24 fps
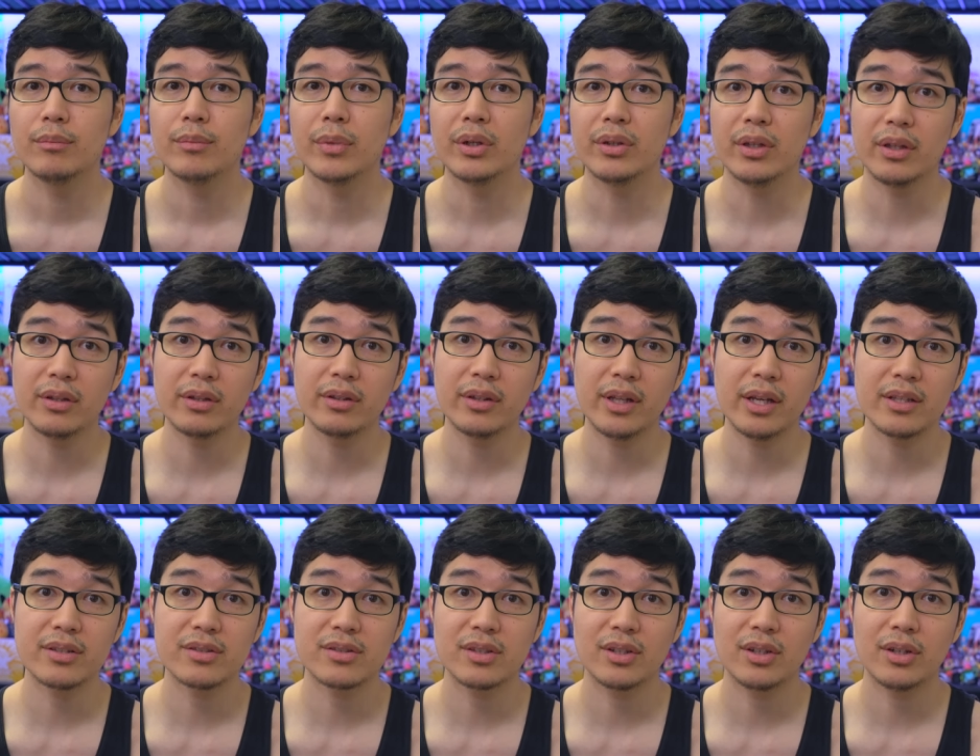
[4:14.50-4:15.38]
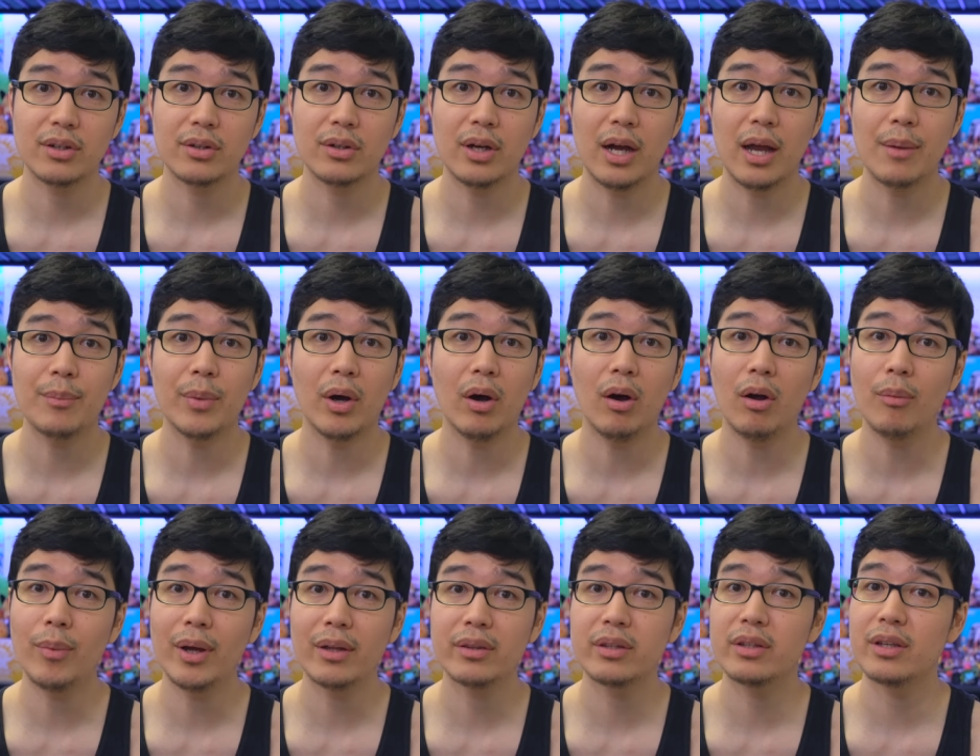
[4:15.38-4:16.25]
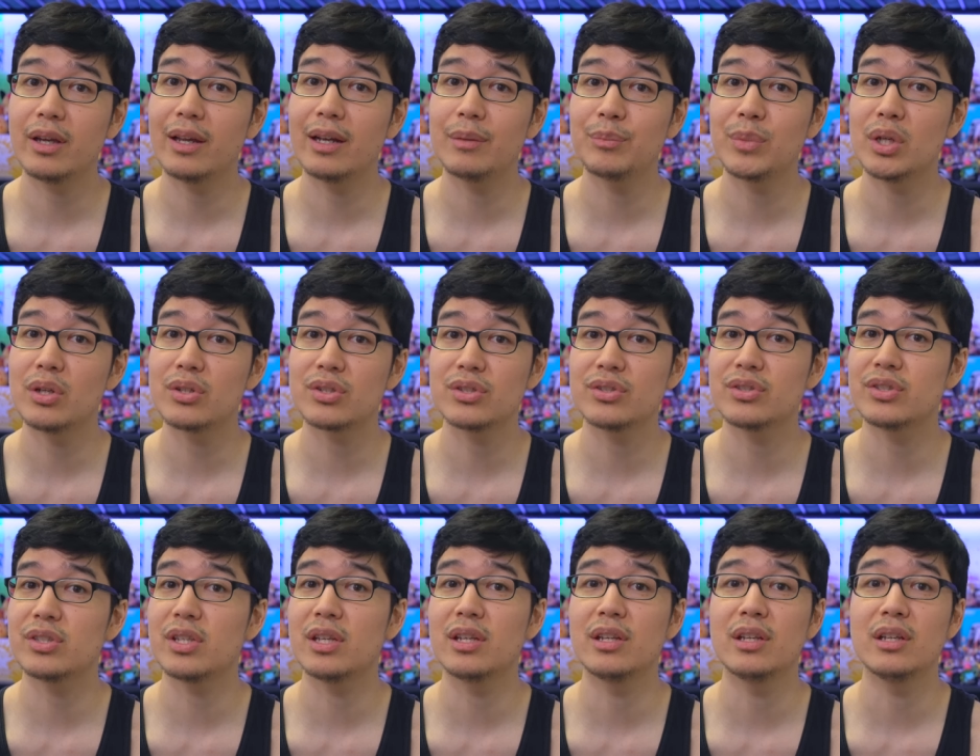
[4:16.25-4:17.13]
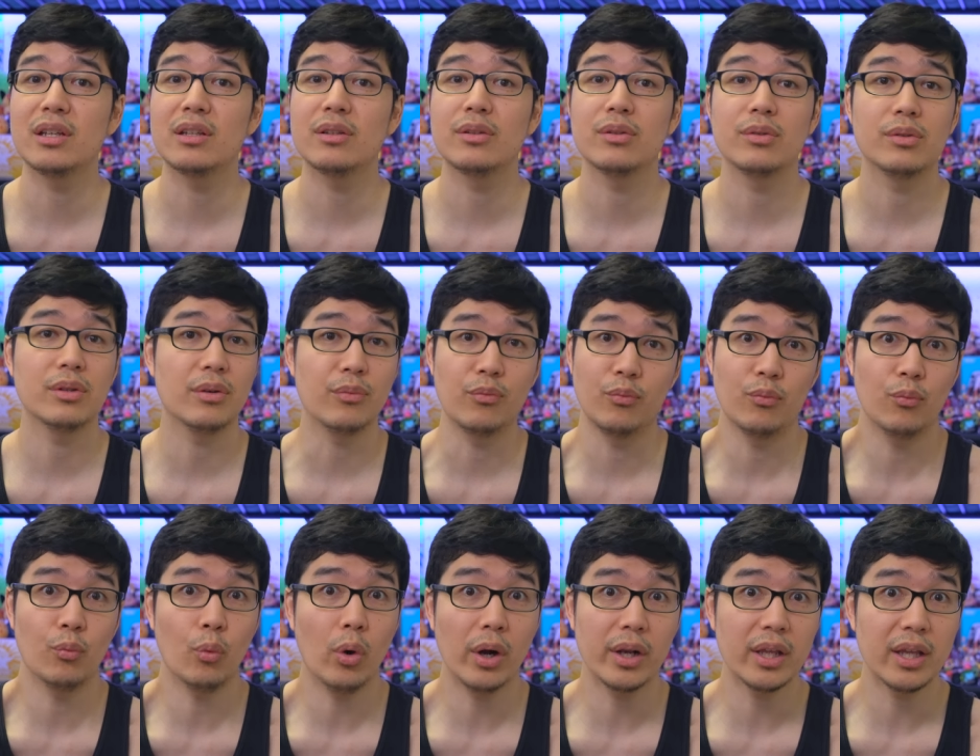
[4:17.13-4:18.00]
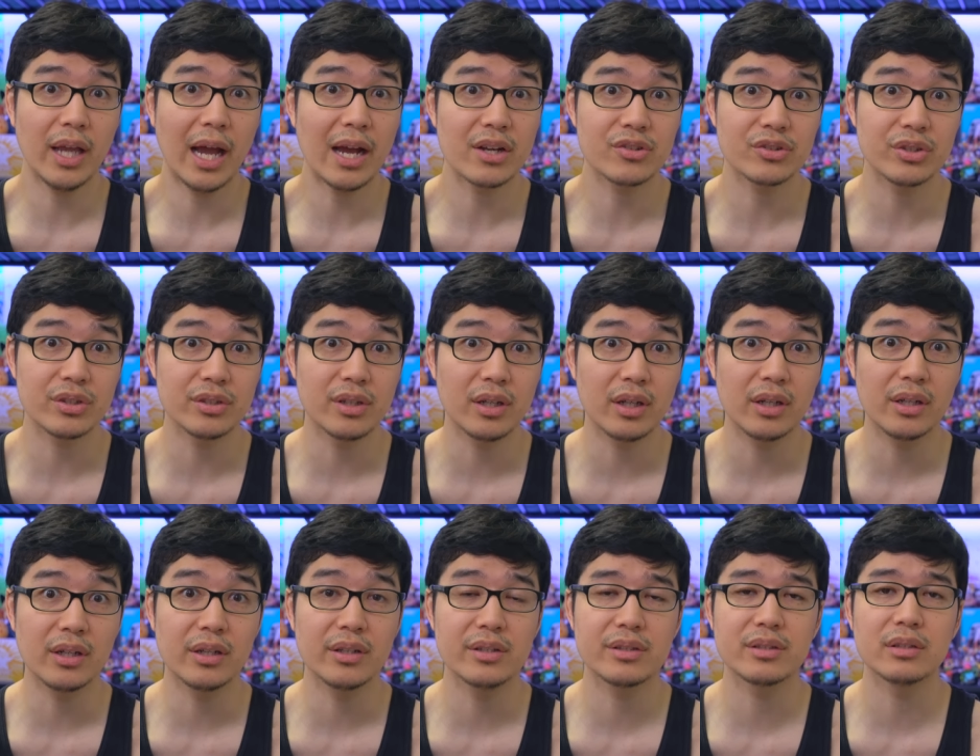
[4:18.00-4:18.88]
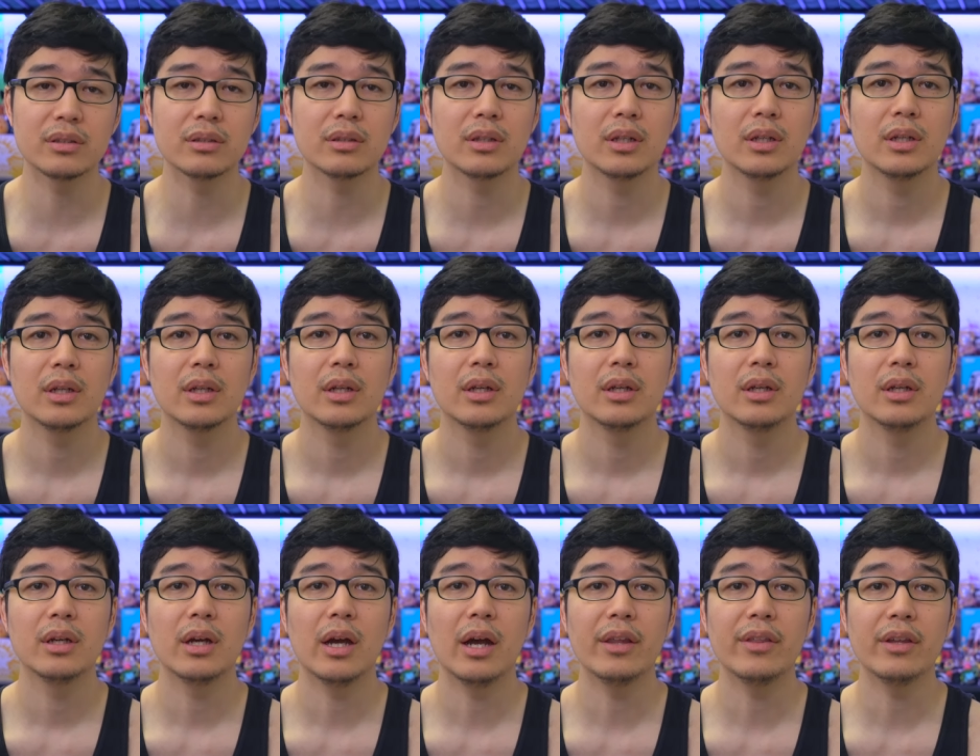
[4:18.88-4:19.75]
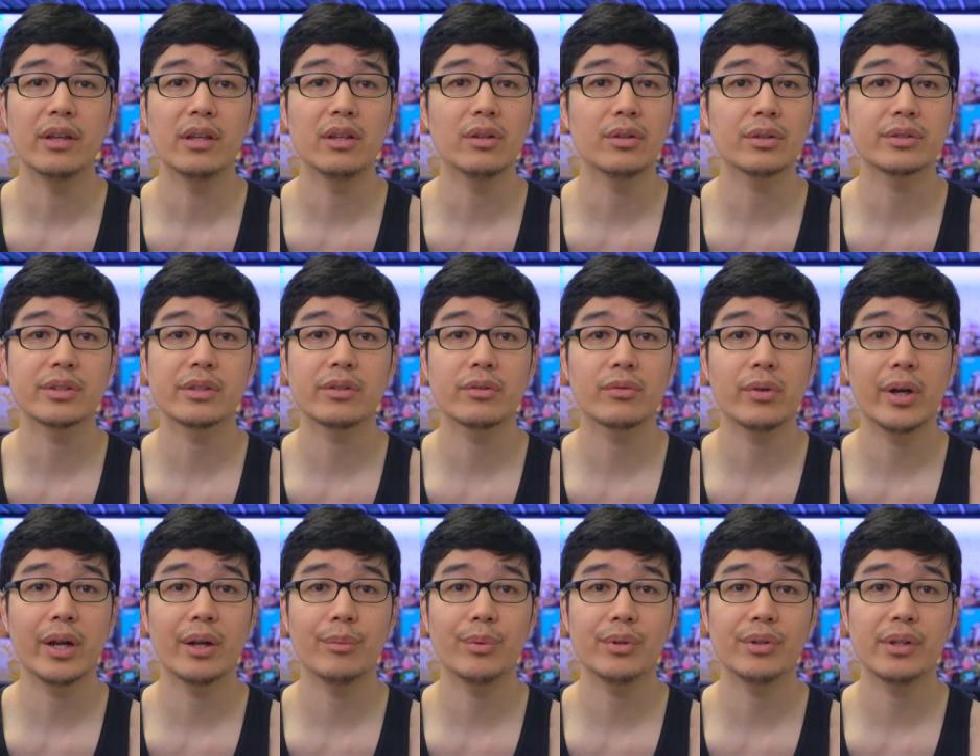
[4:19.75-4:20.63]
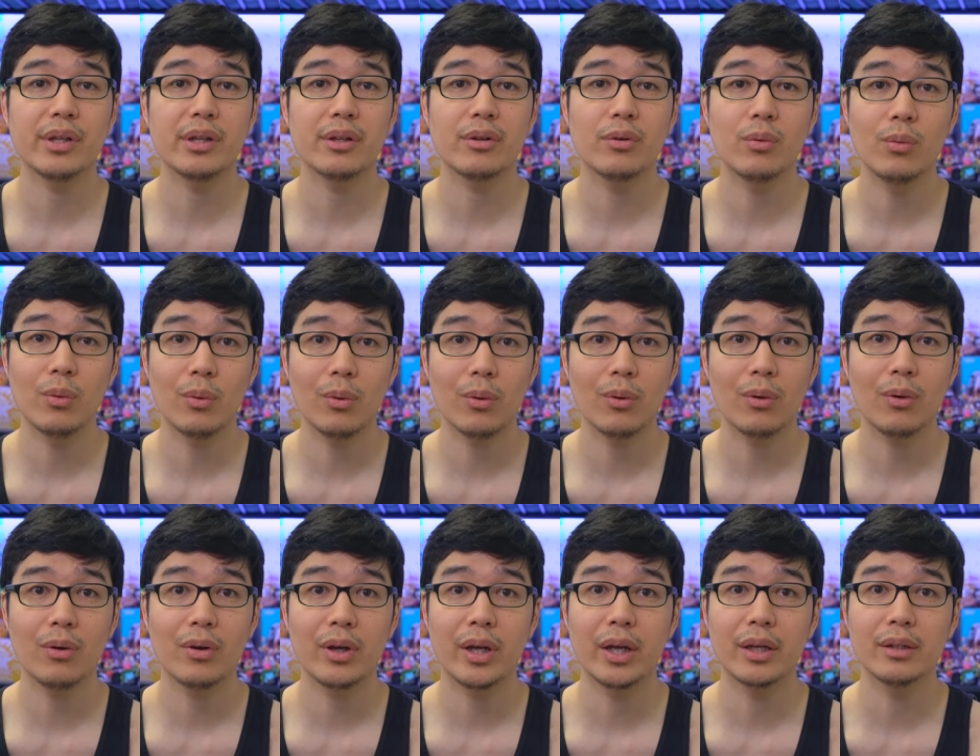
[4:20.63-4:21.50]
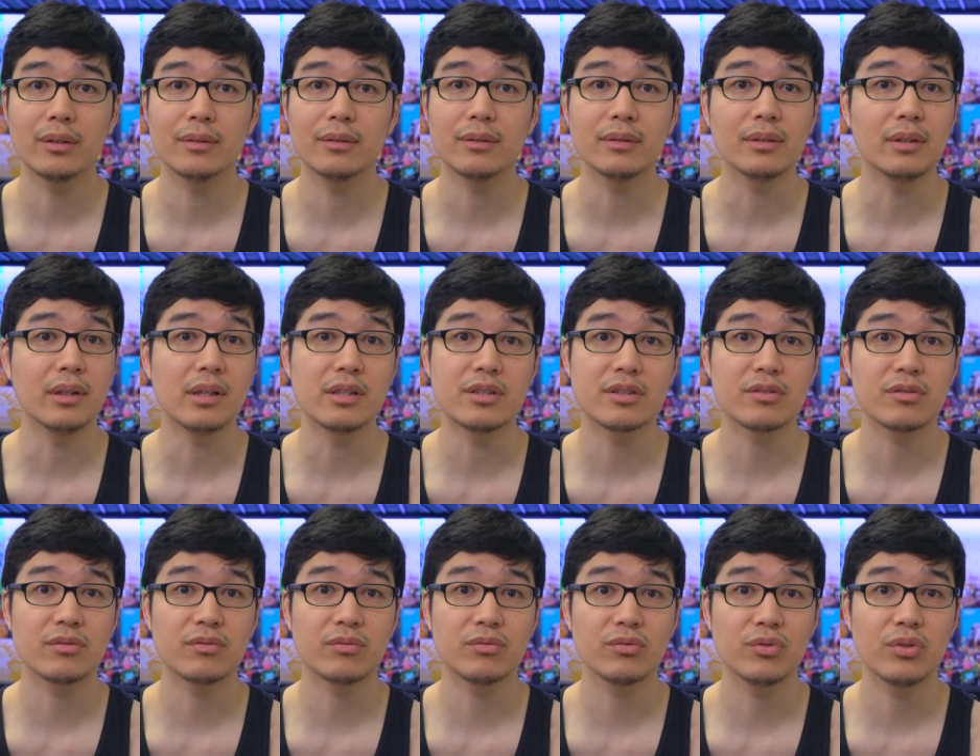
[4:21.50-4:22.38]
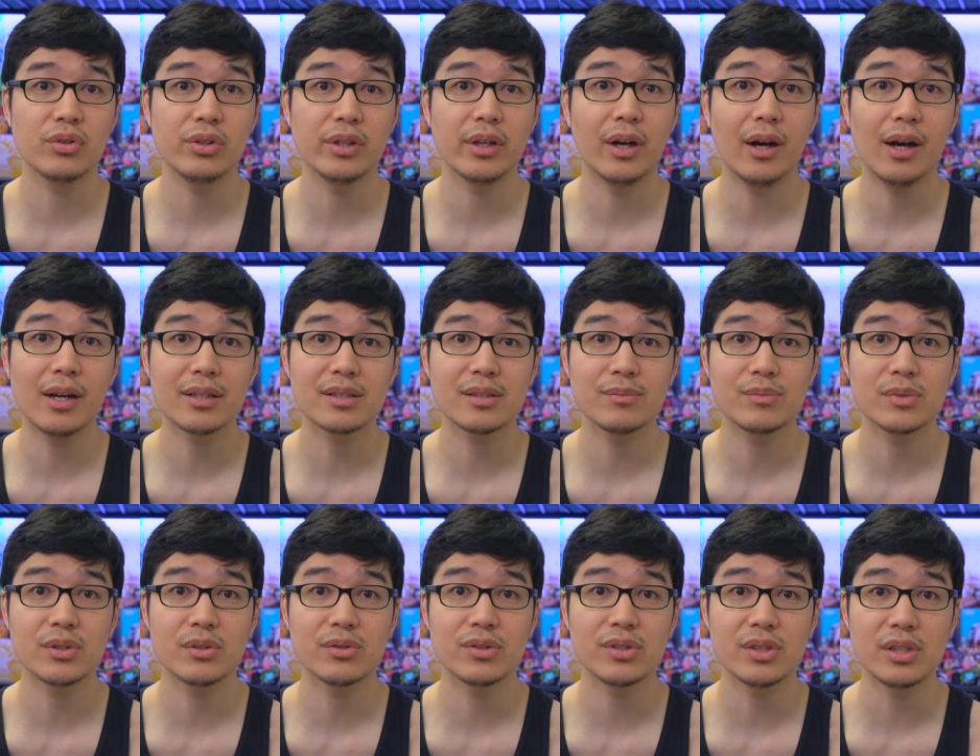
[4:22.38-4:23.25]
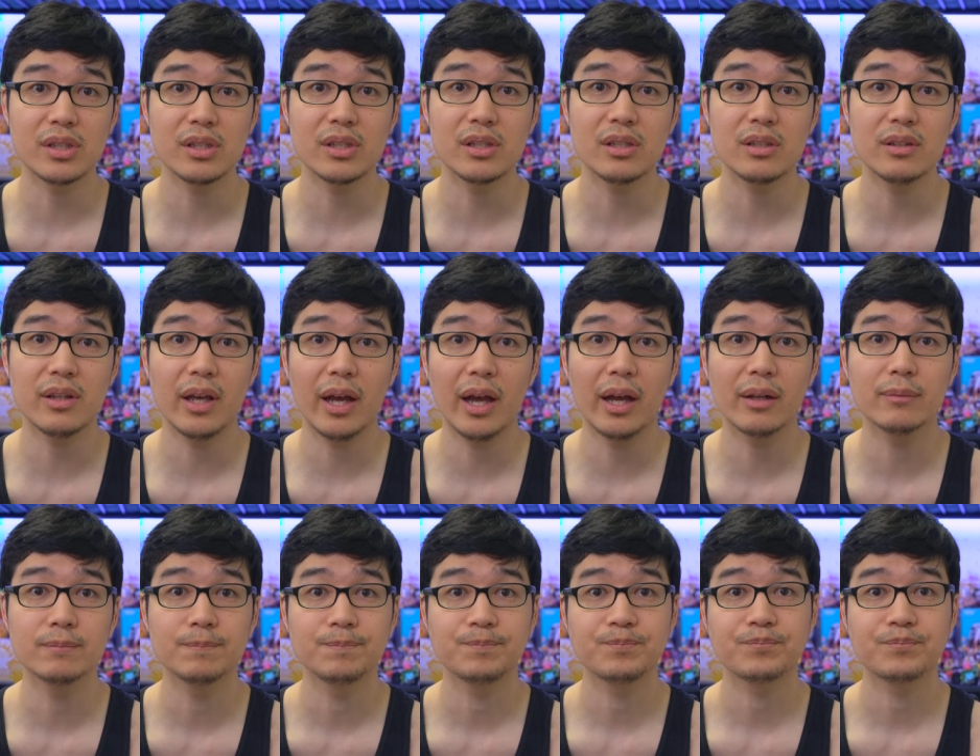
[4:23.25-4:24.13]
But nonetheless, though, I'm all about the animations, the, the what he actually does, and I think he looks incredibly cool, and it's really awesome to see that